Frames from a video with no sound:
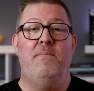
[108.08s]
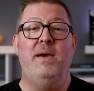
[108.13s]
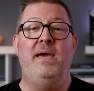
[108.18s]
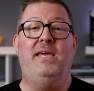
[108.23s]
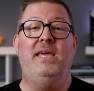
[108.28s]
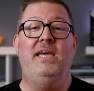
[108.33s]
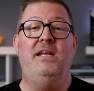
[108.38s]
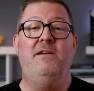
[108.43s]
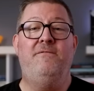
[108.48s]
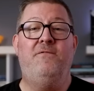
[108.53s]

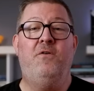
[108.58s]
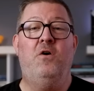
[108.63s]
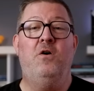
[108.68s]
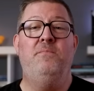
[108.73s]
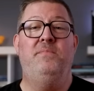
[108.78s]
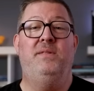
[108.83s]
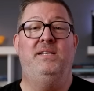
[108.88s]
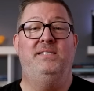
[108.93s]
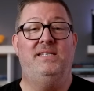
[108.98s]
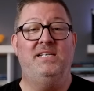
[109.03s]
make
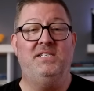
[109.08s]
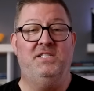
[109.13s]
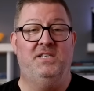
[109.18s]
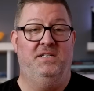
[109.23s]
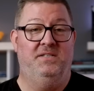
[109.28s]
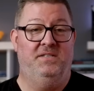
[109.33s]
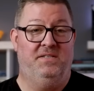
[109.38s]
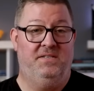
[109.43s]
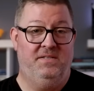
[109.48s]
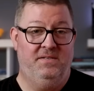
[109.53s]
informed
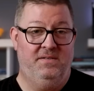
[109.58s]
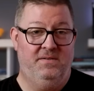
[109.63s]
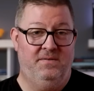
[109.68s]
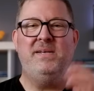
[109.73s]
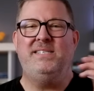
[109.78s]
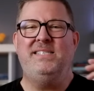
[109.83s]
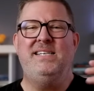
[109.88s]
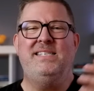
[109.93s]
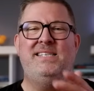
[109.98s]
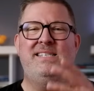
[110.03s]
decisions.
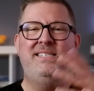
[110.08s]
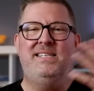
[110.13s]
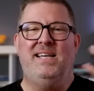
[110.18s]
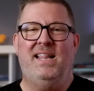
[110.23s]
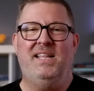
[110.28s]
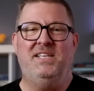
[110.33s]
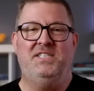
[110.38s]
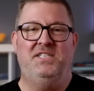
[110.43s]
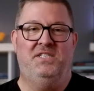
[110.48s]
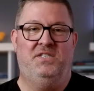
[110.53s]
Business
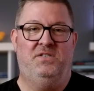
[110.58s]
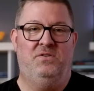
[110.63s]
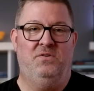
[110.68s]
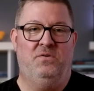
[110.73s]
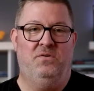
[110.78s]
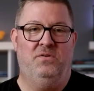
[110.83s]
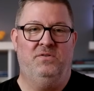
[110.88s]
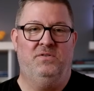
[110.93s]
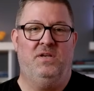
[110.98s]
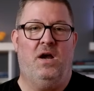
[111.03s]
intelligence
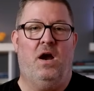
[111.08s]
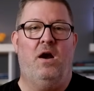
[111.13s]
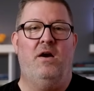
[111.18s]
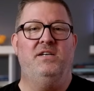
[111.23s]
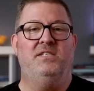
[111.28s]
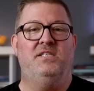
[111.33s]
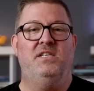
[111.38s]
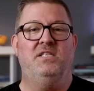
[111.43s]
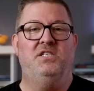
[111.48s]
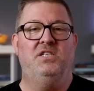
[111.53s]
tools are
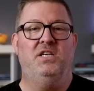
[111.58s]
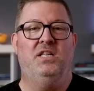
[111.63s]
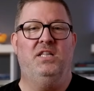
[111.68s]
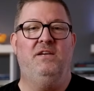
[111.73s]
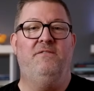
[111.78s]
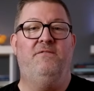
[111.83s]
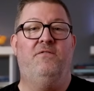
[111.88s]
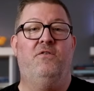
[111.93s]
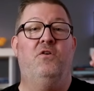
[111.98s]
essentially